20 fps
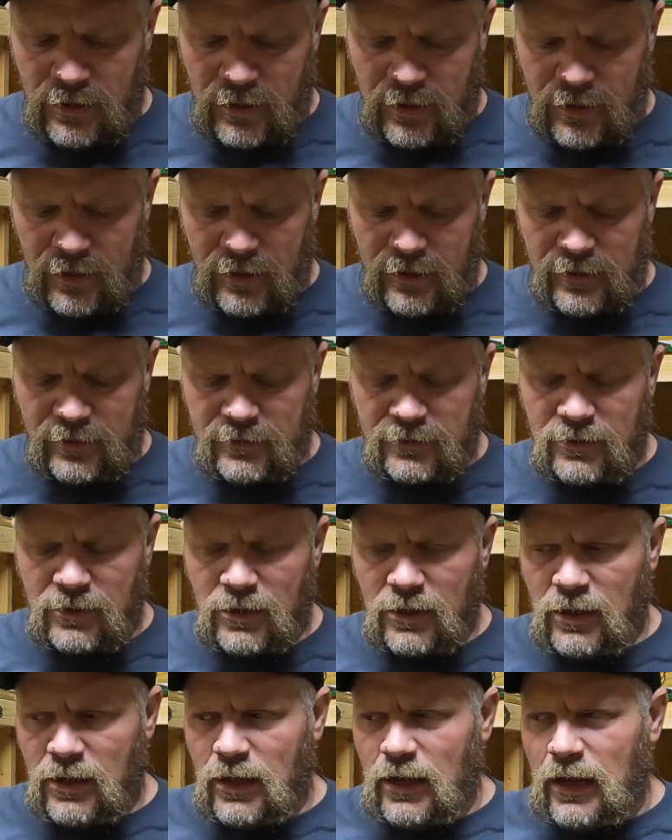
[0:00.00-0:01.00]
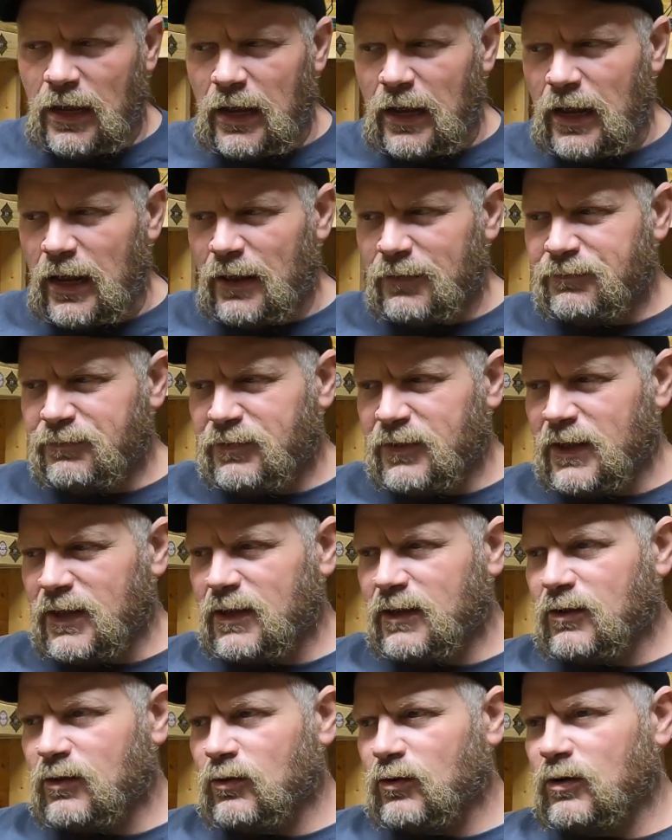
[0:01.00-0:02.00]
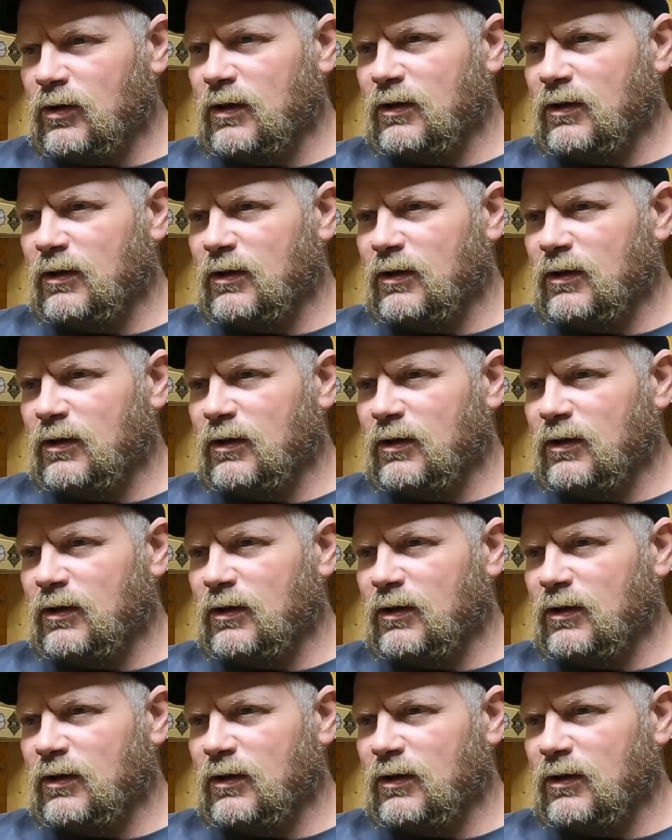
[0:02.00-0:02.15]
and I think